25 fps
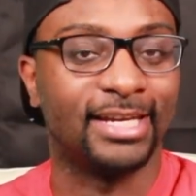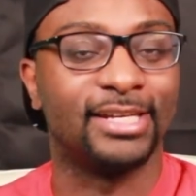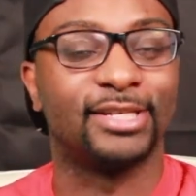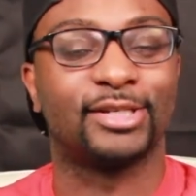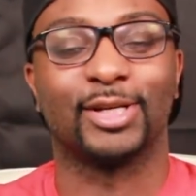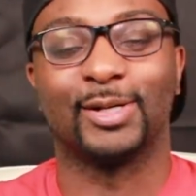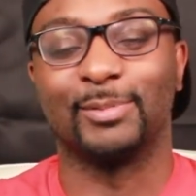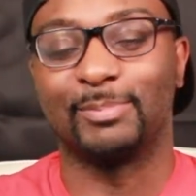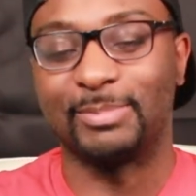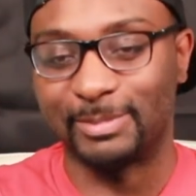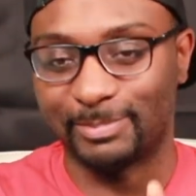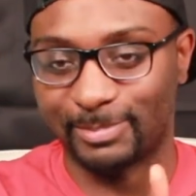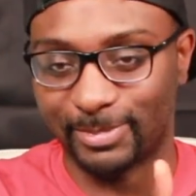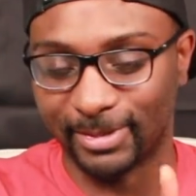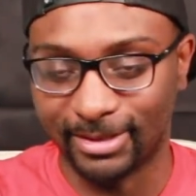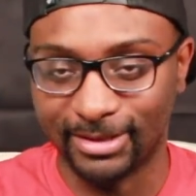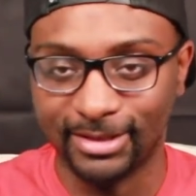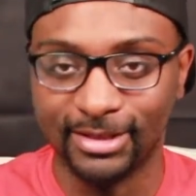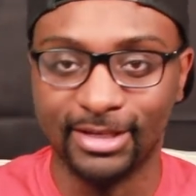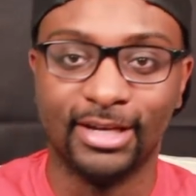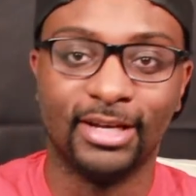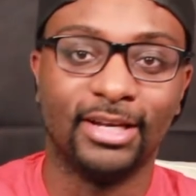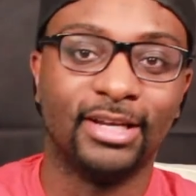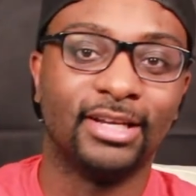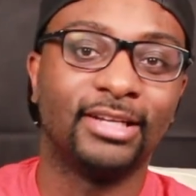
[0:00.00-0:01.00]
And so
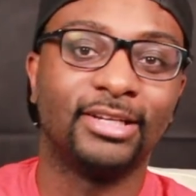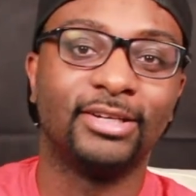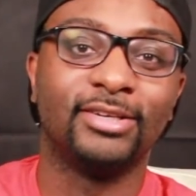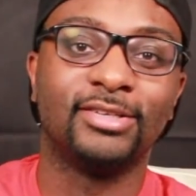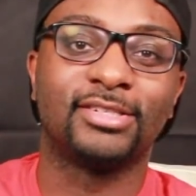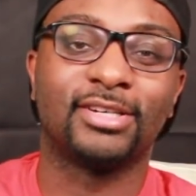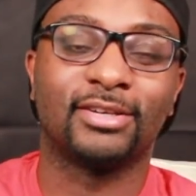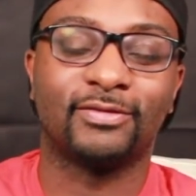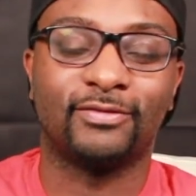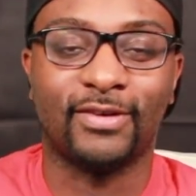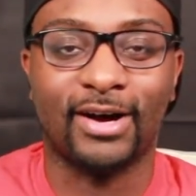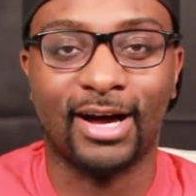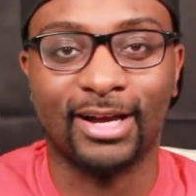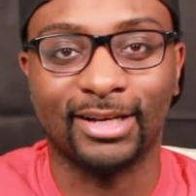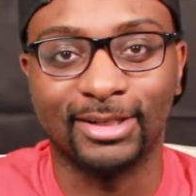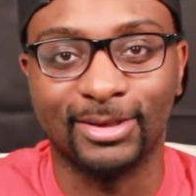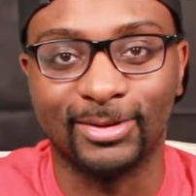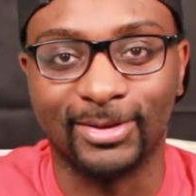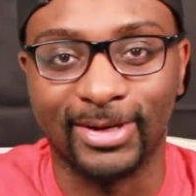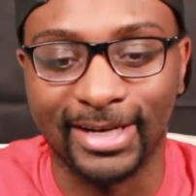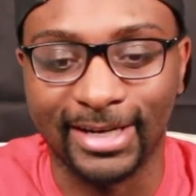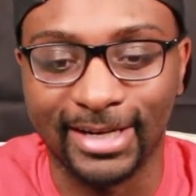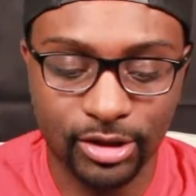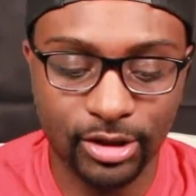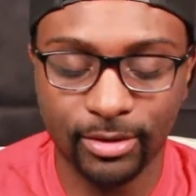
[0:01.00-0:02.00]
people lose their
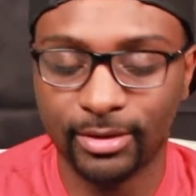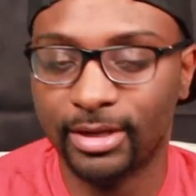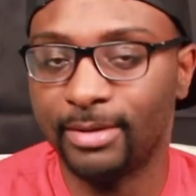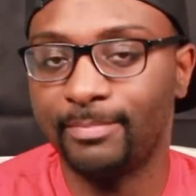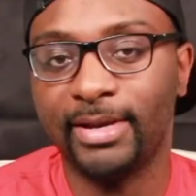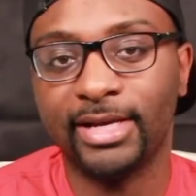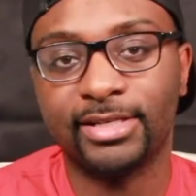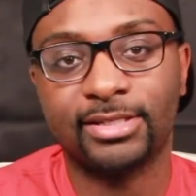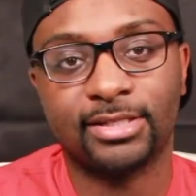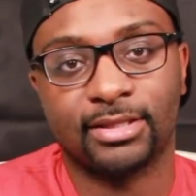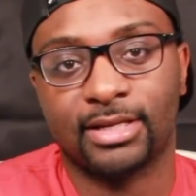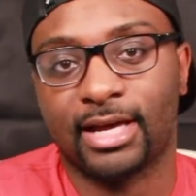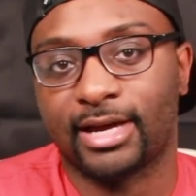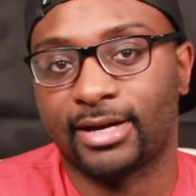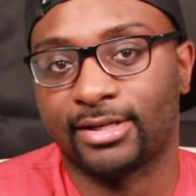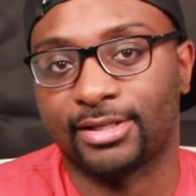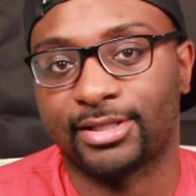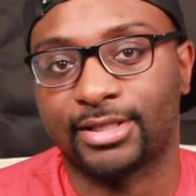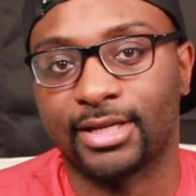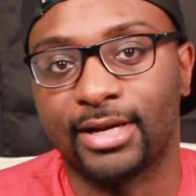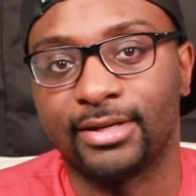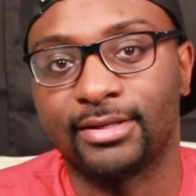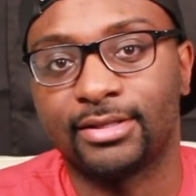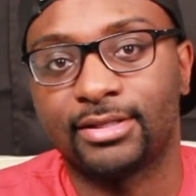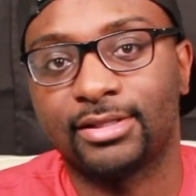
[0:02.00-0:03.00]
following. So it makes a lot of
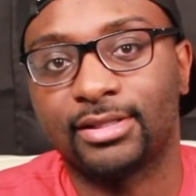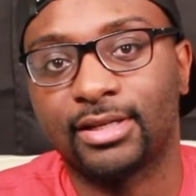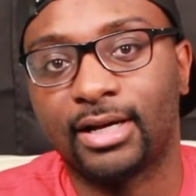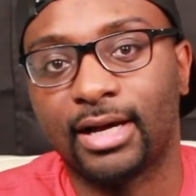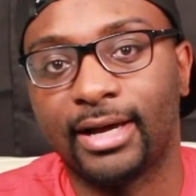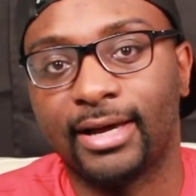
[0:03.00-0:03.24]
sense.